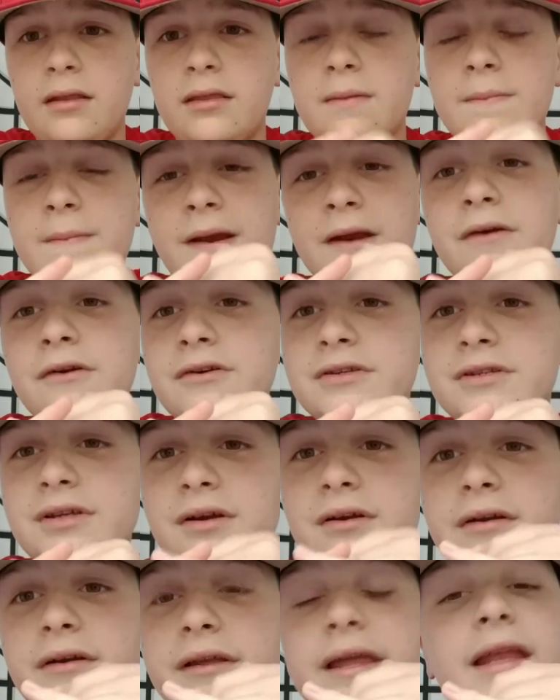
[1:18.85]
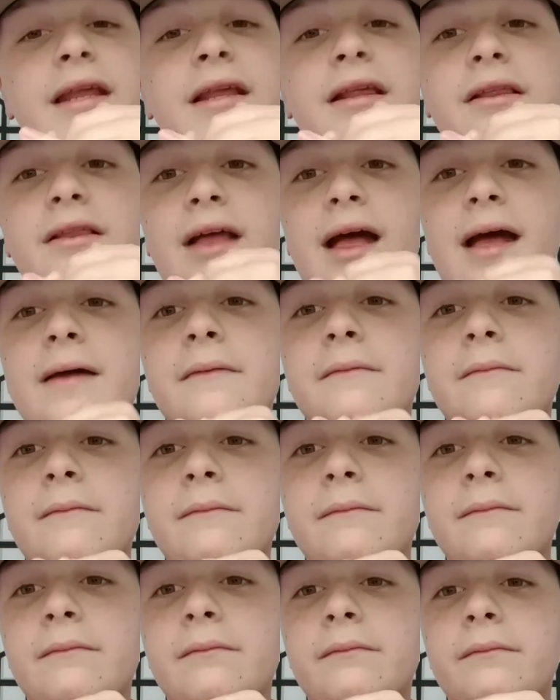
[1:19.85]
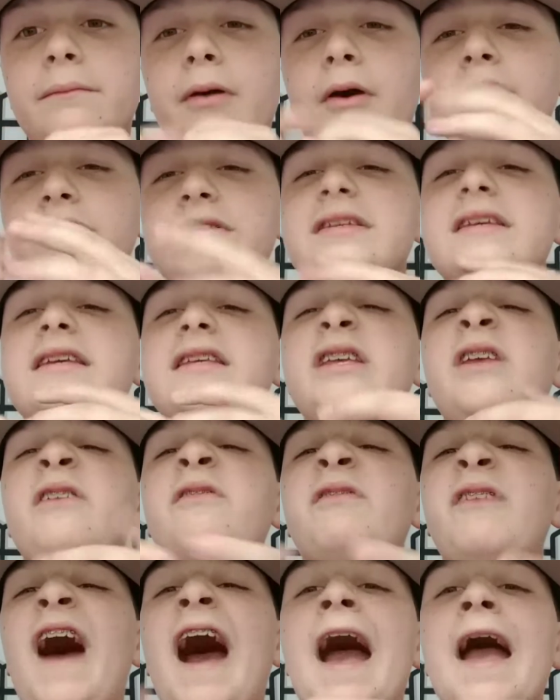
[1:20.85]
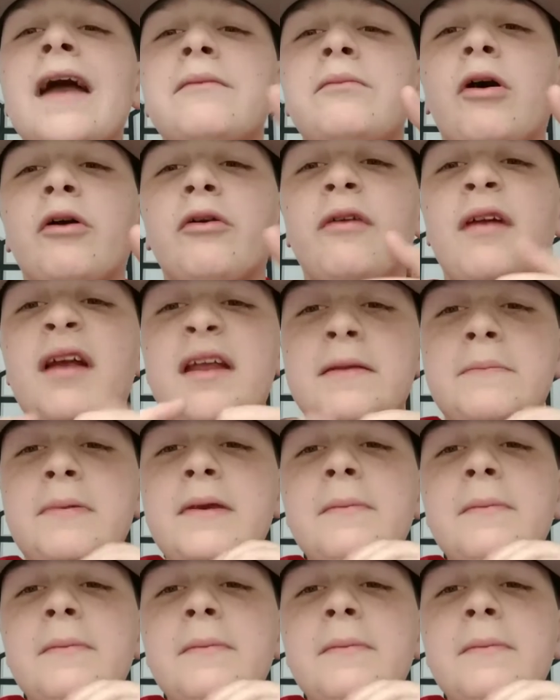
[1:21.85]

The Mariners are getting that postseason vibe already.